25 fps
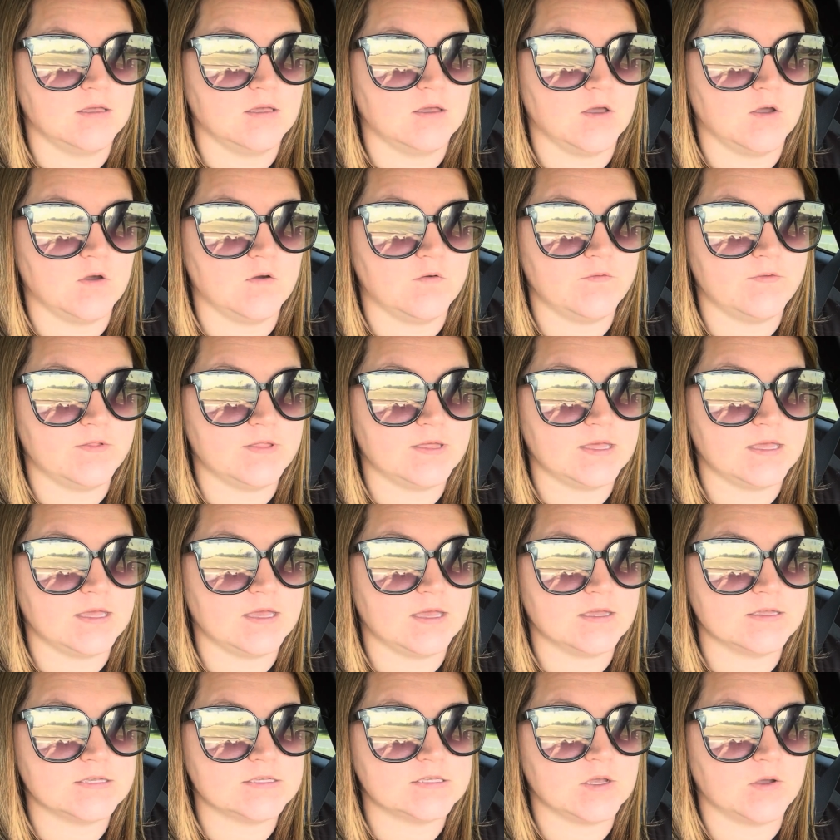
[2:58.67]
Hopefully,
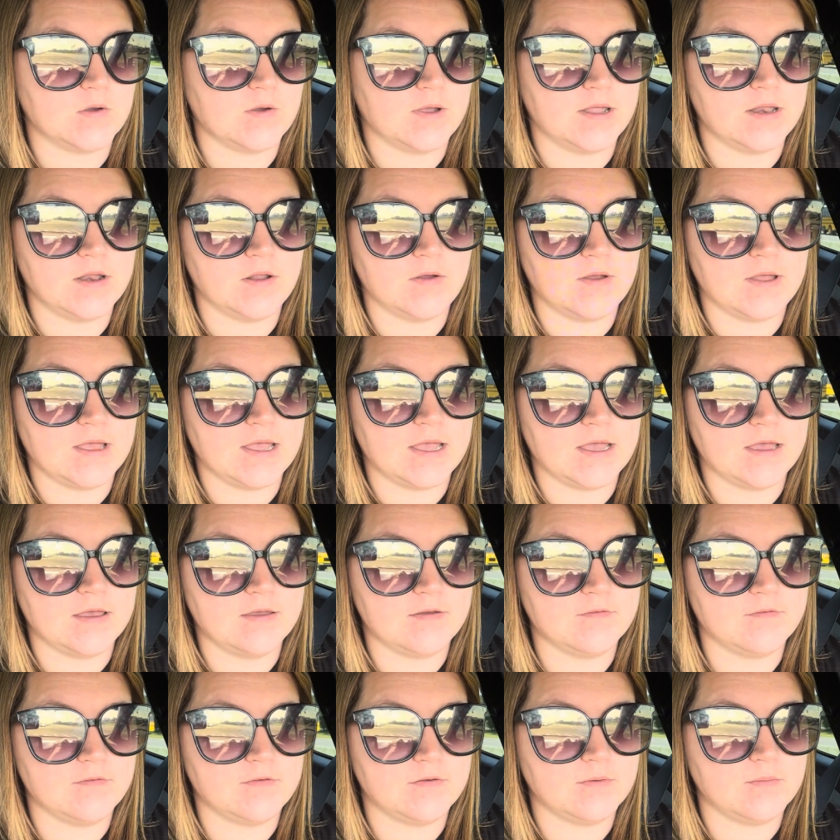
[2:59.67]
so I don't
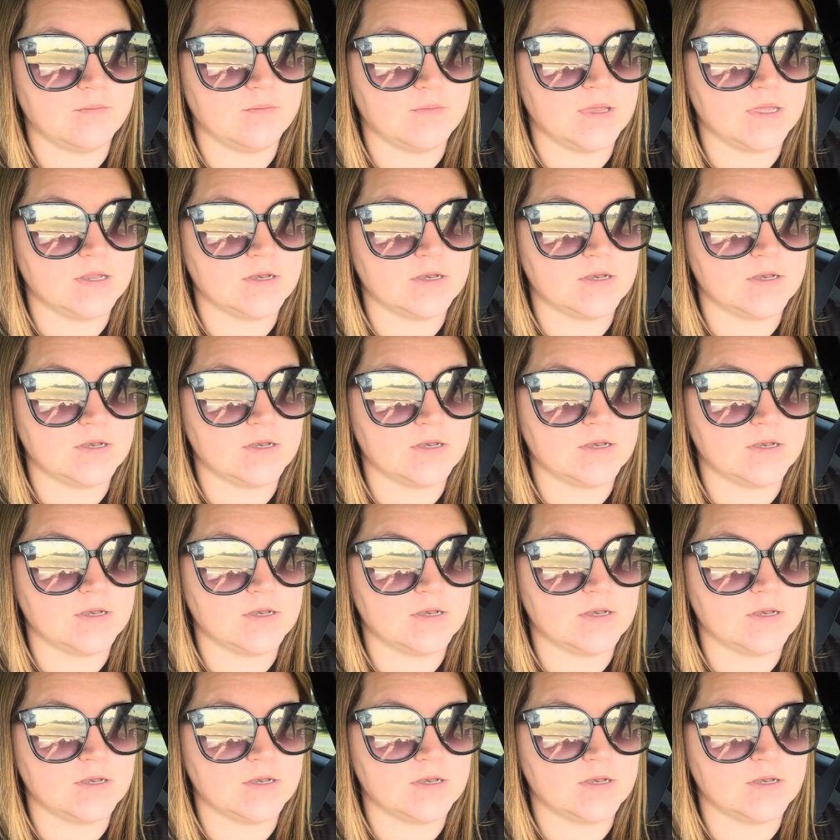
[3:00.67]
have my